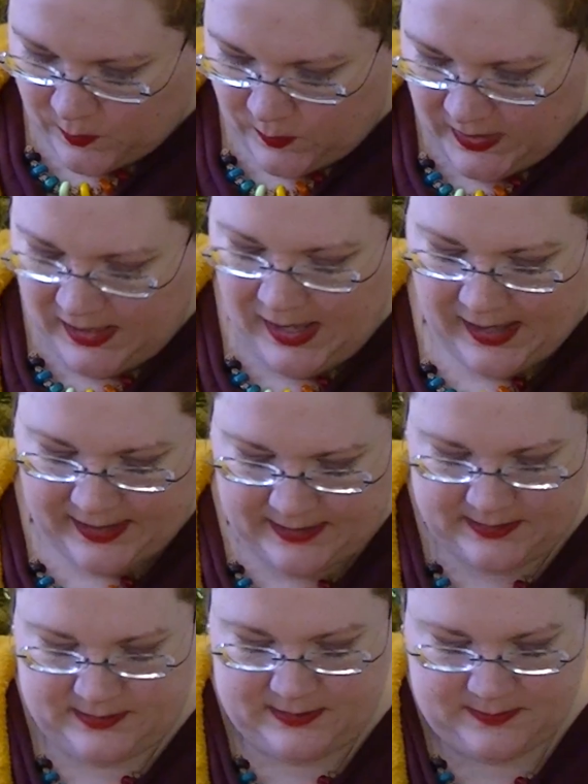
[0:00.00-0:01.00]
we
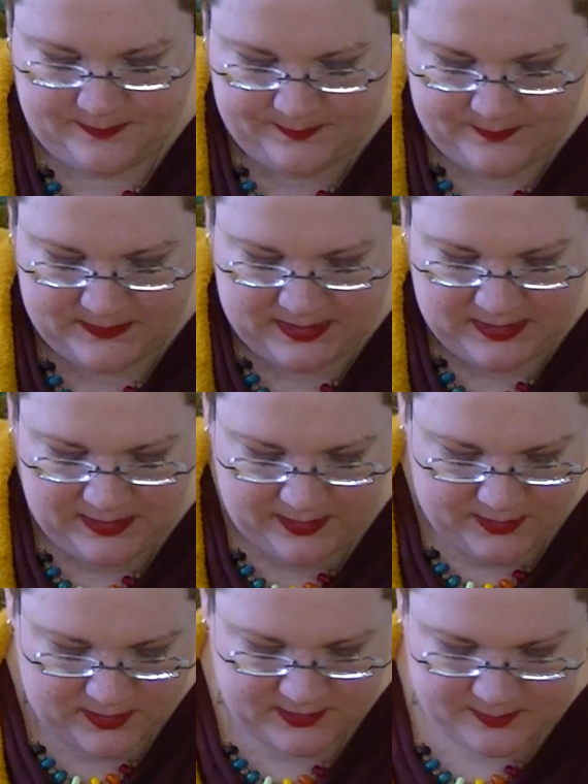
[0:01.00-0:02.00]
had in the
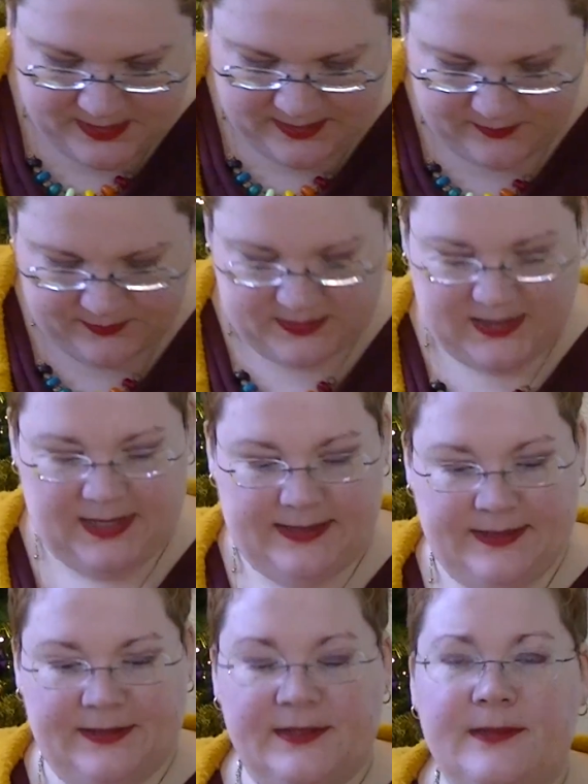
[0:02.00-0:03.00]
awesome advent
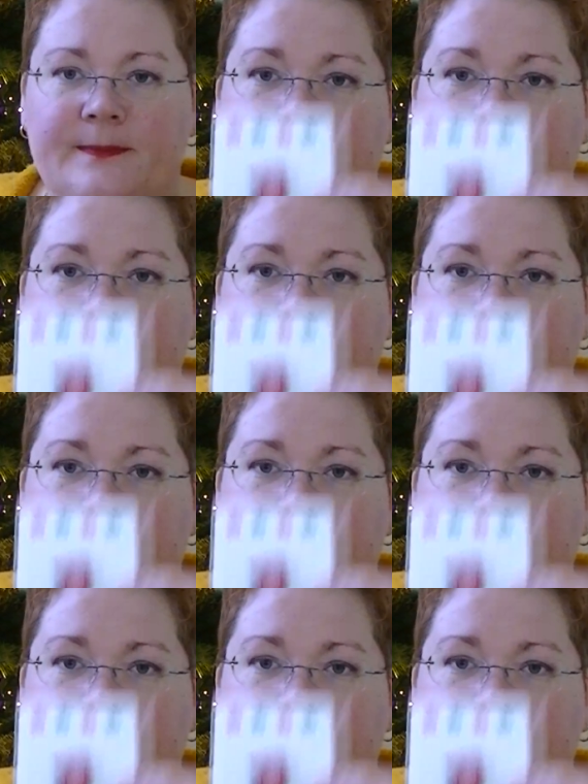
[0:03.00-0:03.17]
calendar